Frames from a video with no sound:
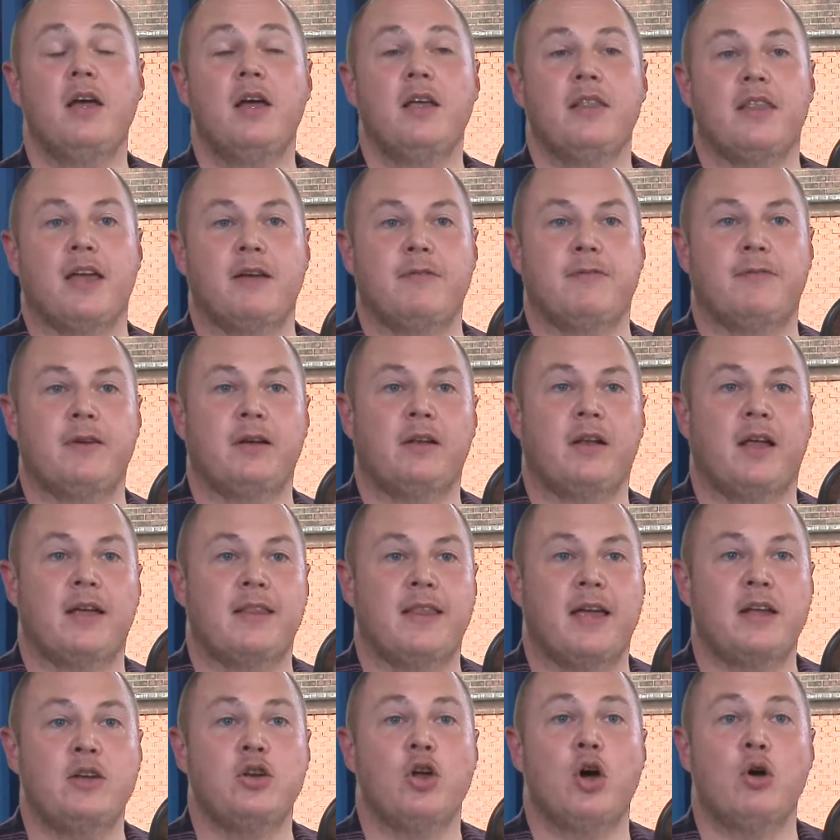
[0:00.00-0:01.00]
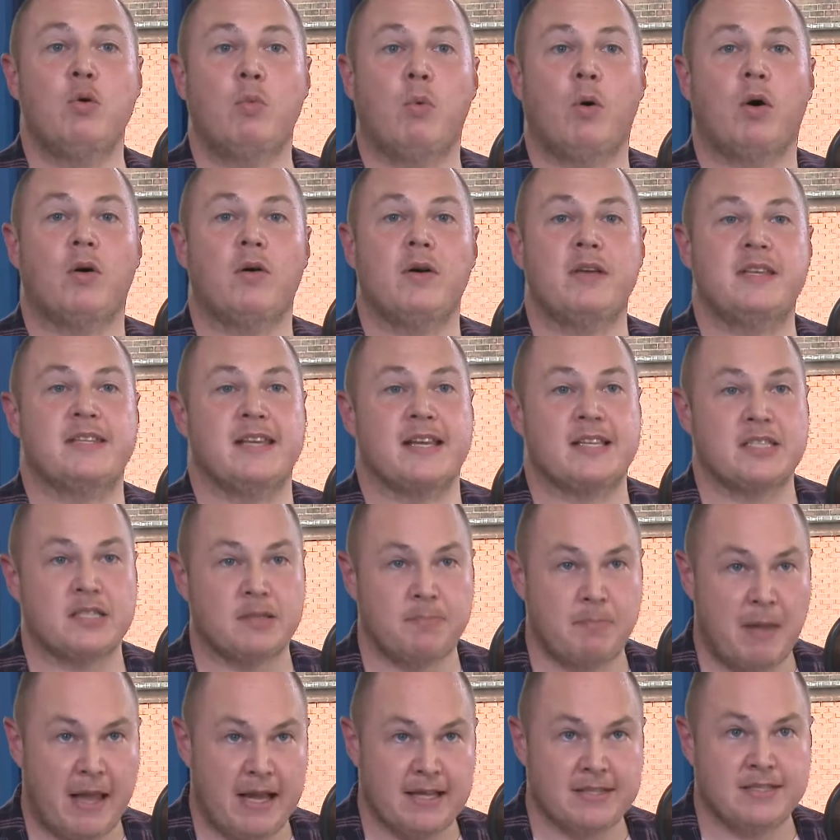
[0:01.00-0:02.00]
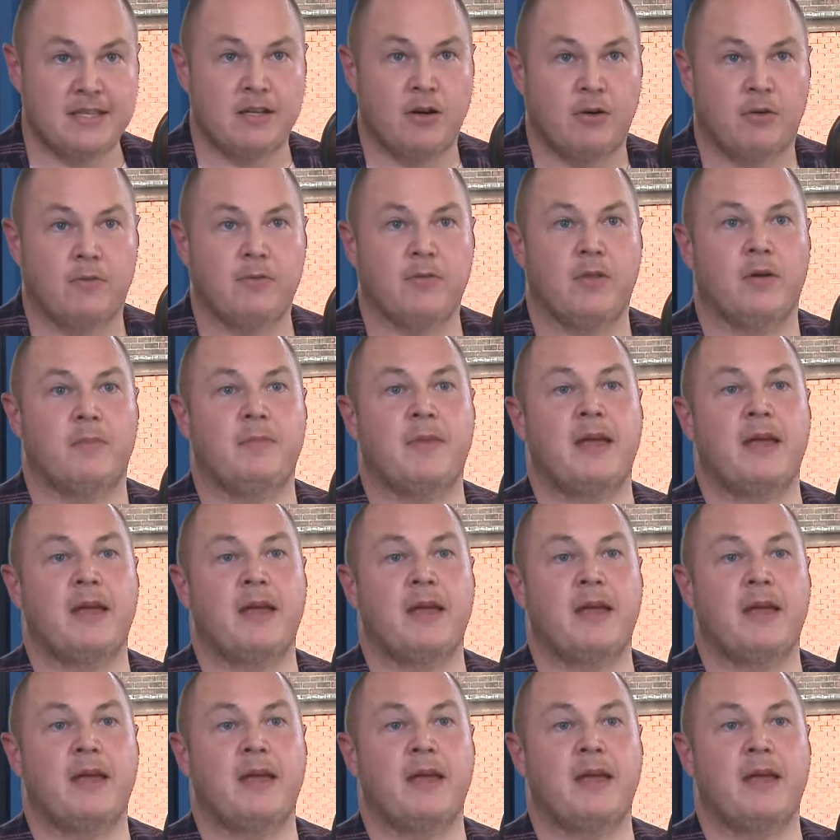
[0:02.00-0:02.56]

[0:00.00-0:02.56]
they feel like they know what is expected of them,